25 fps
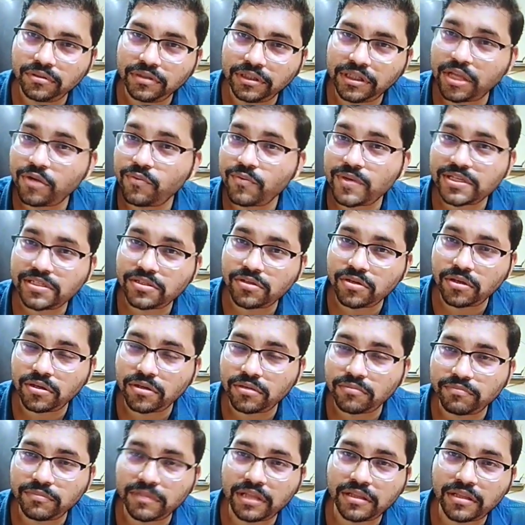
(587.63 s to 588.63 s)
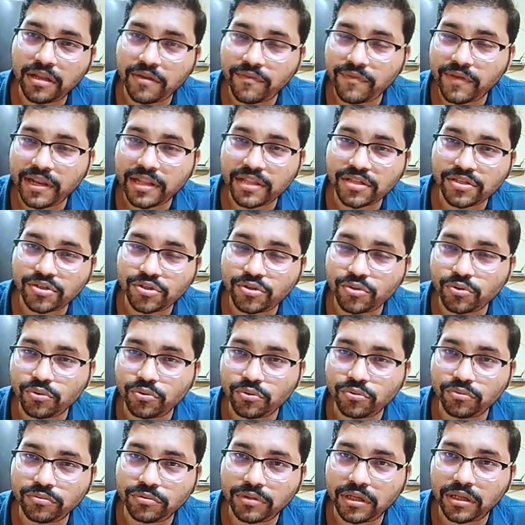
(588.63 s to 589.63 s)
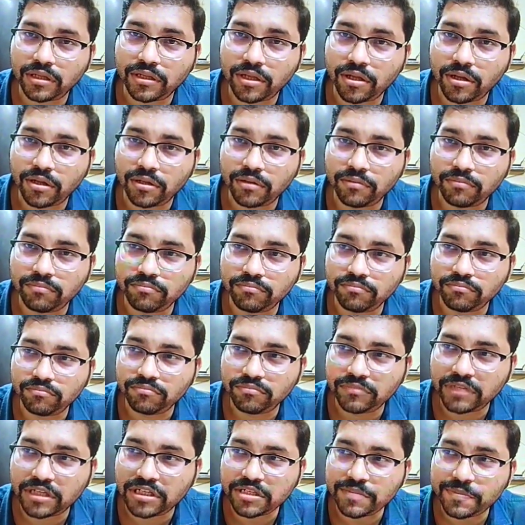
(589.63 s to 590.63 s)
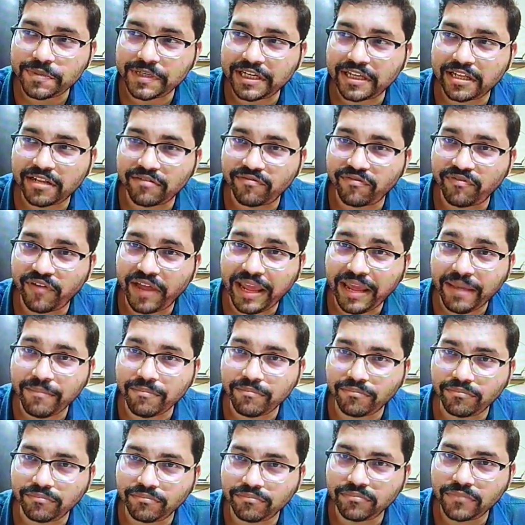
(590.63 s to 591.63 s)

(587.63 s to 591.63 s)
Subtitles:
There was the reference to the typical flame.